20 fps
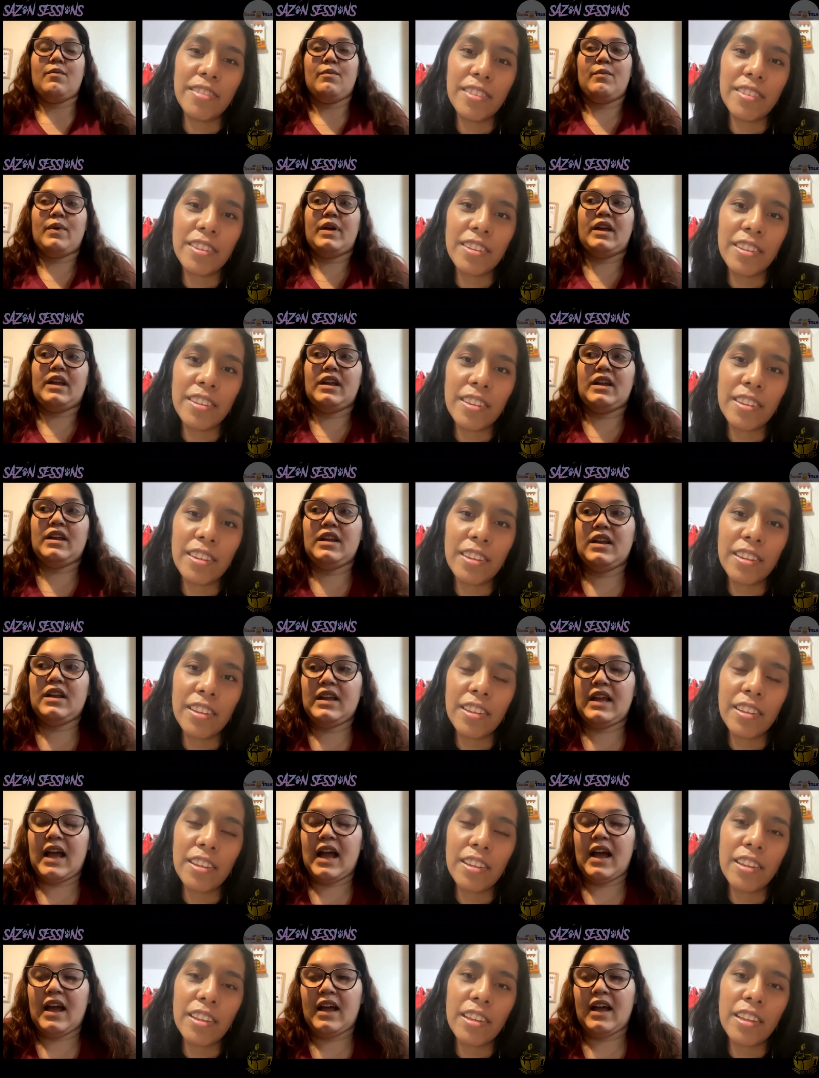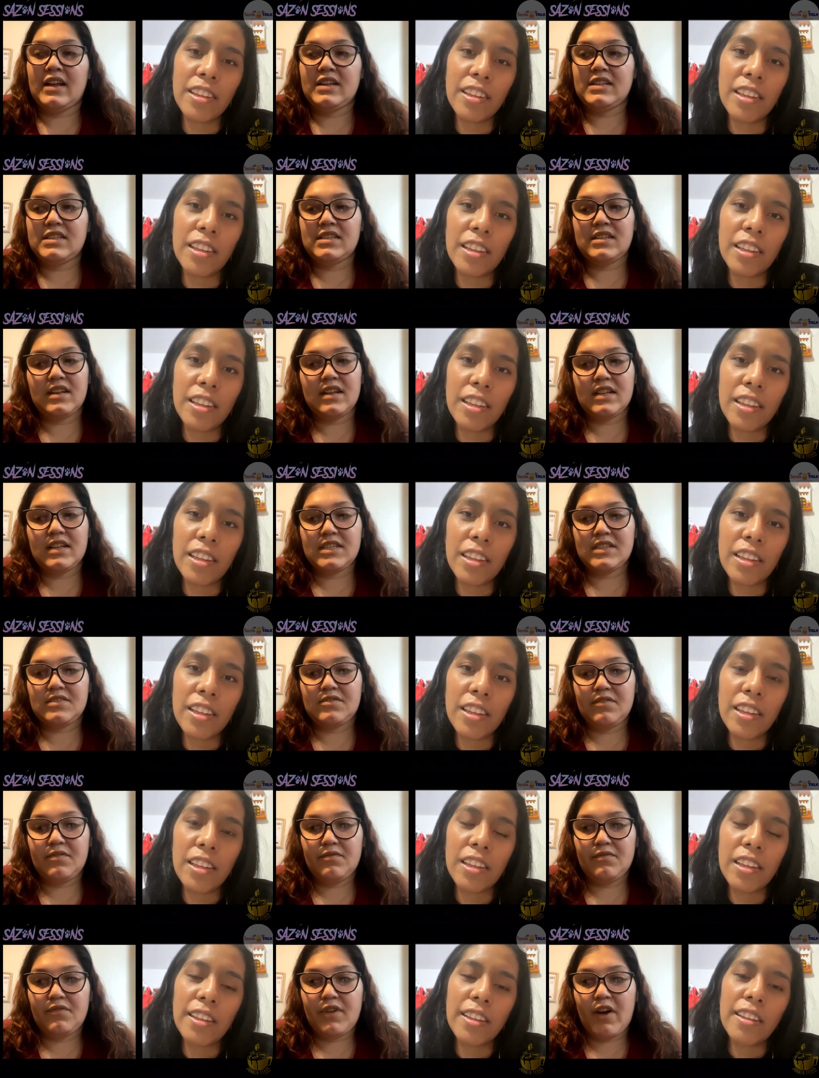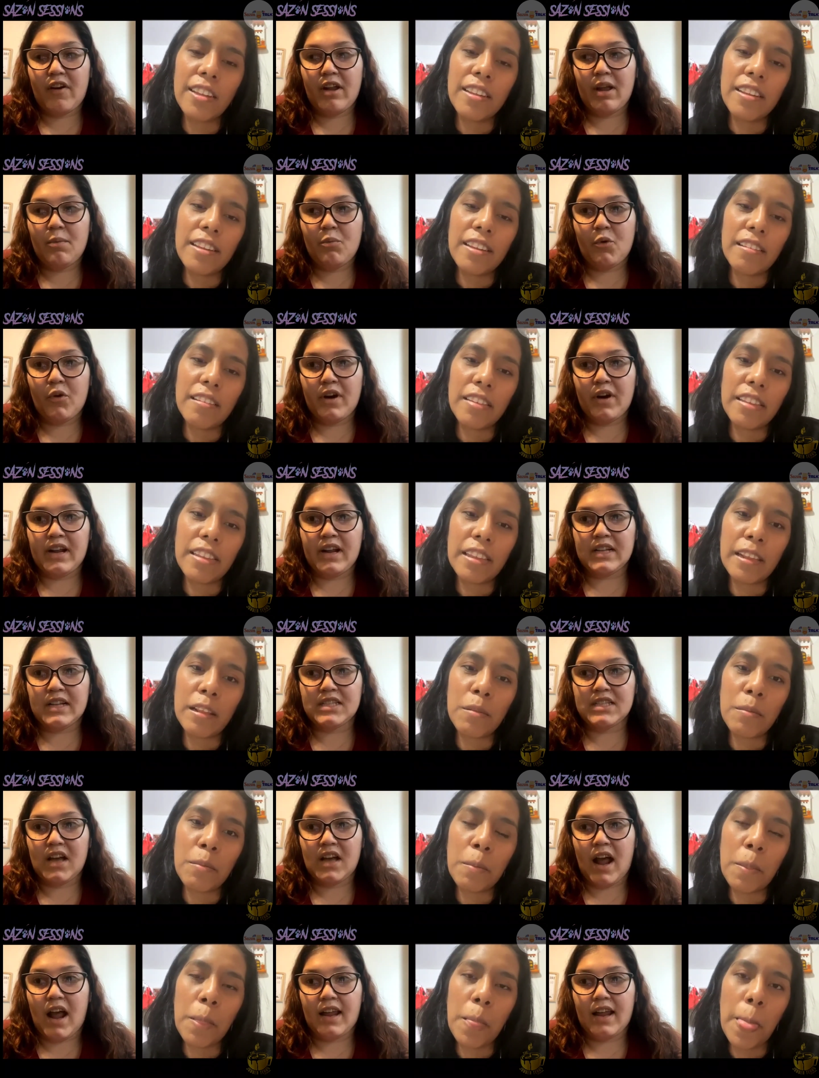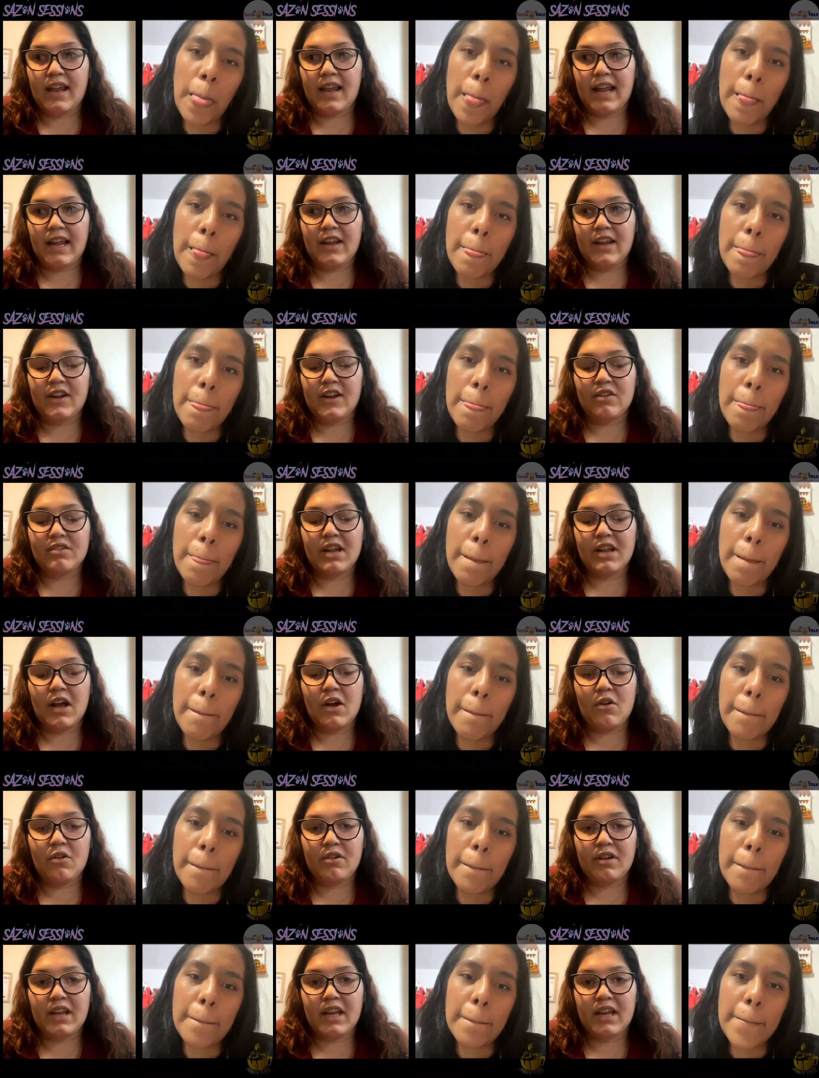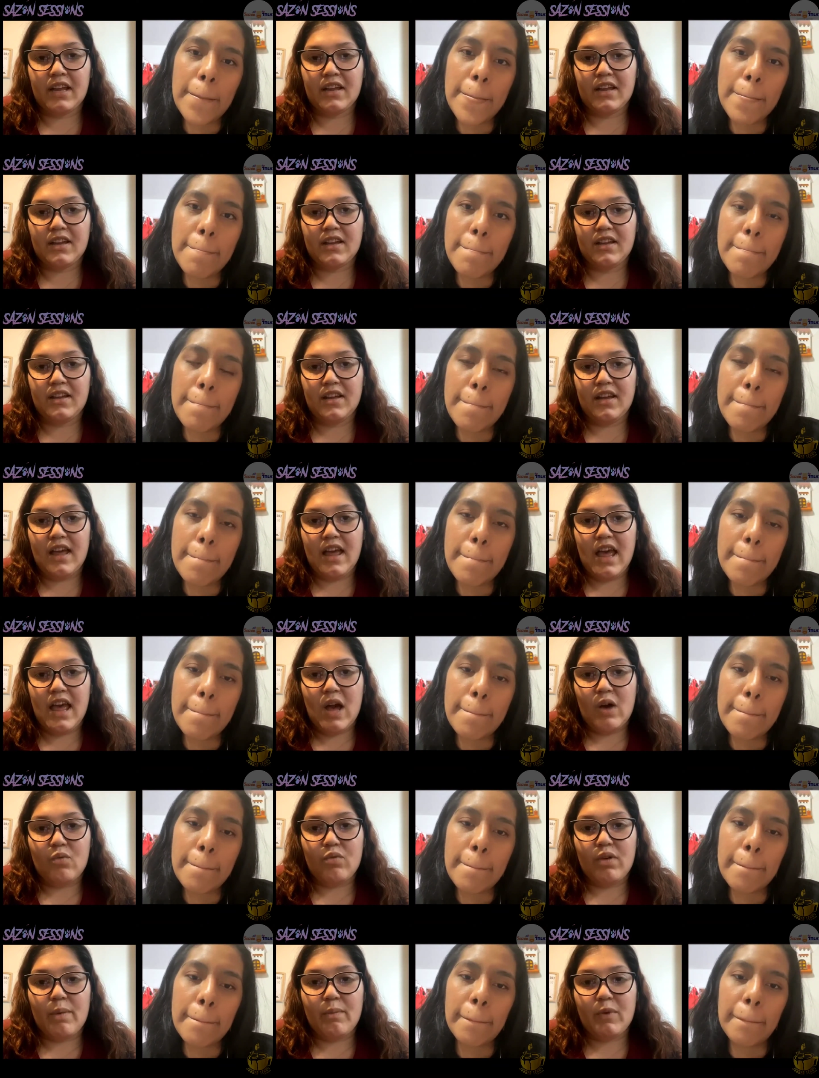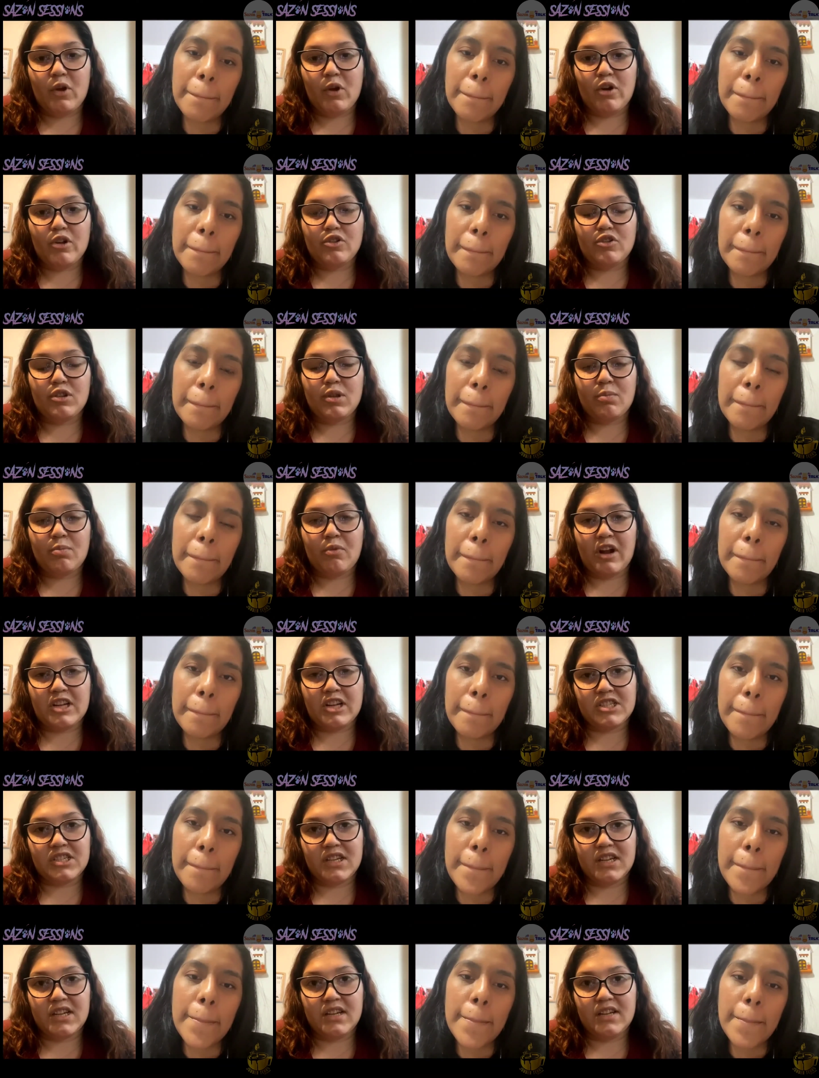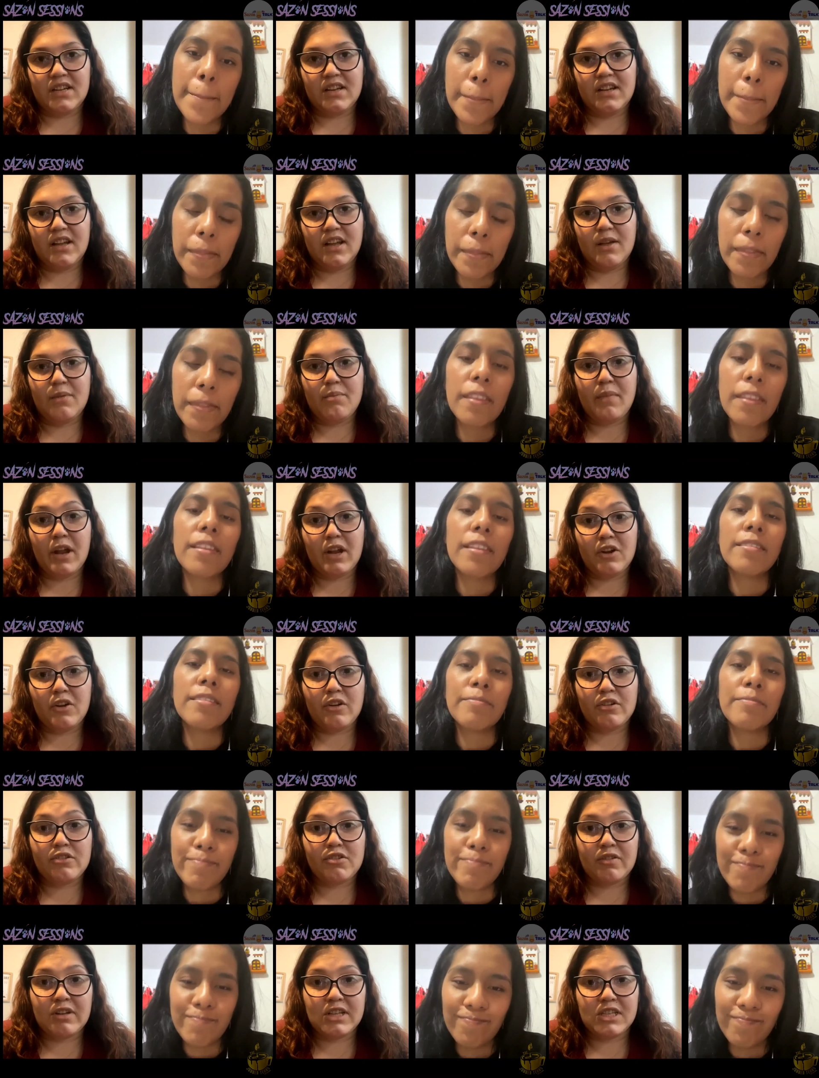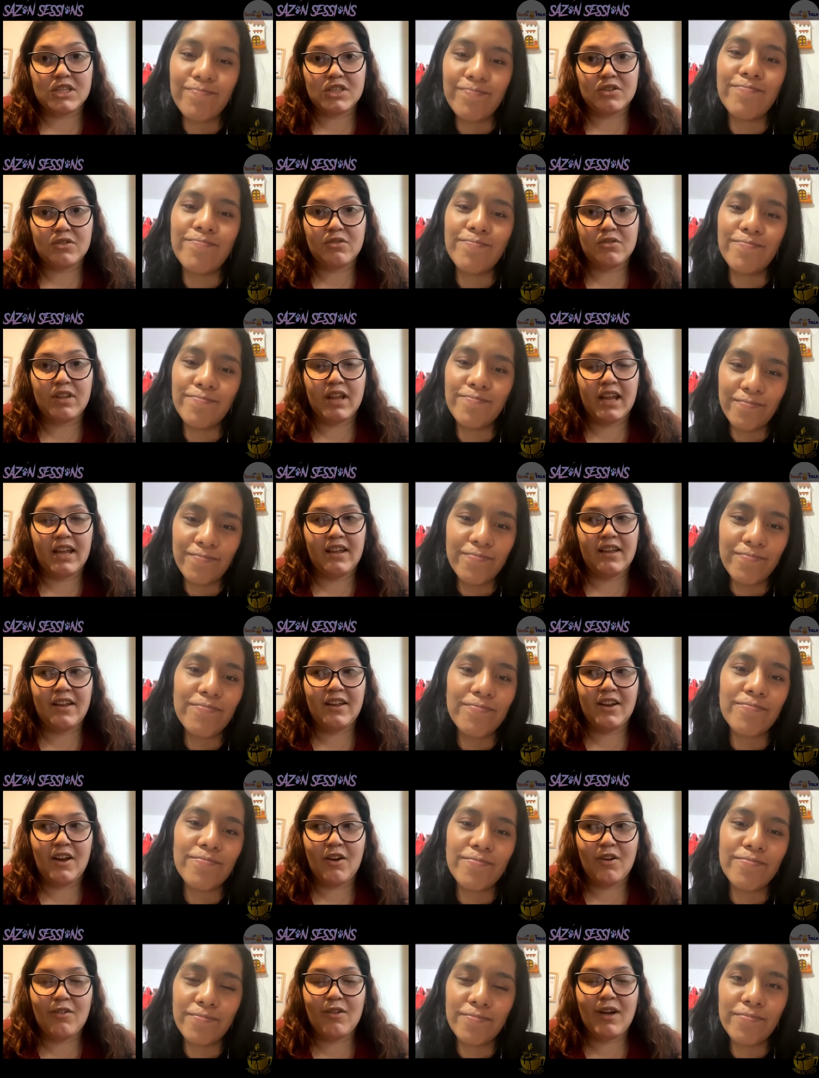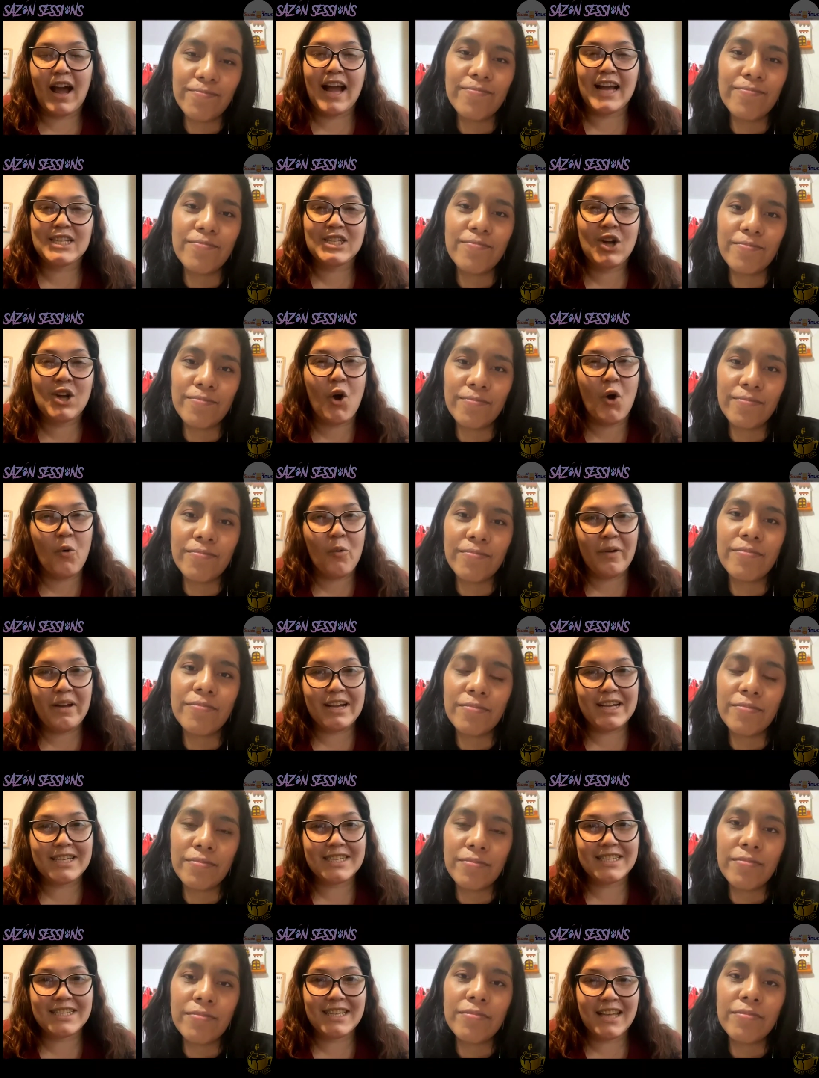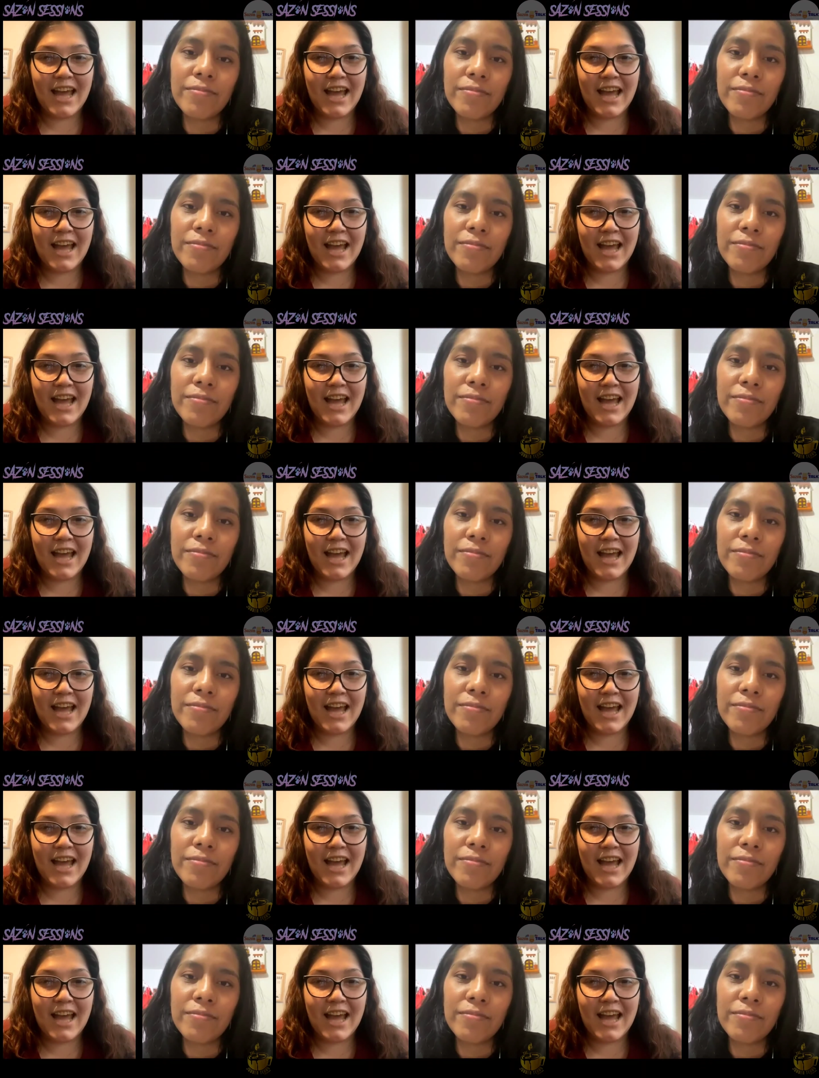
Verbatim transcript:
Speaker 1: But yeah, it's it's very important to highlight, you know, not only women go through depression, men go through it too. Like, you know, guys are always